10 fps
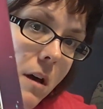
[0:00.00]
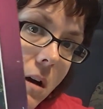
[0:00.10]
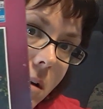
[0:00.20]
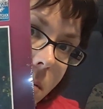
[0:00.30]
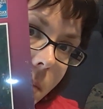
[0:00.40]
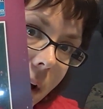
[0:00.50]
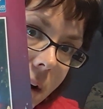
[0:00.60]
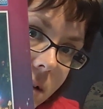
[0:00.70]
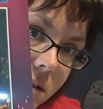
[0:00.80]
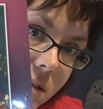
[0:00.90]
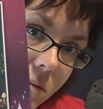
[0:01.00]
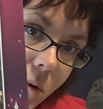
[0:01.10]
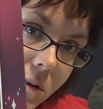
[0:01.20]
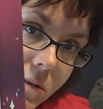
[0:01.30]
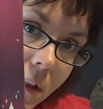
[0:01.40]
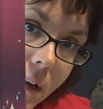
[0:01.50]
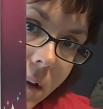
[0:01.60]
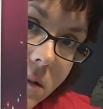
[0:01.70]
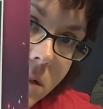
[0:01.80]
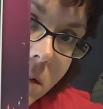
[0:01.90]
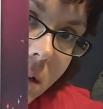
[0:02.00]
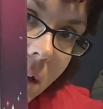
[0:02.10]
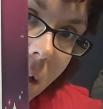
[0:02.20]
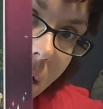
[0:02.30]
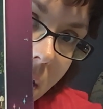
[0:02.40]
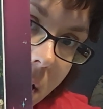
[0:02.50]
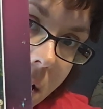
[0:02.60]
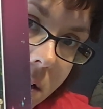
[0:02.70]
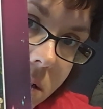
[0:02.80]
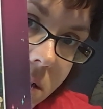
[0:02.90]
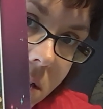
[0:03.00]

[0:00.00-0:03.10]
Alice in Wonderland, and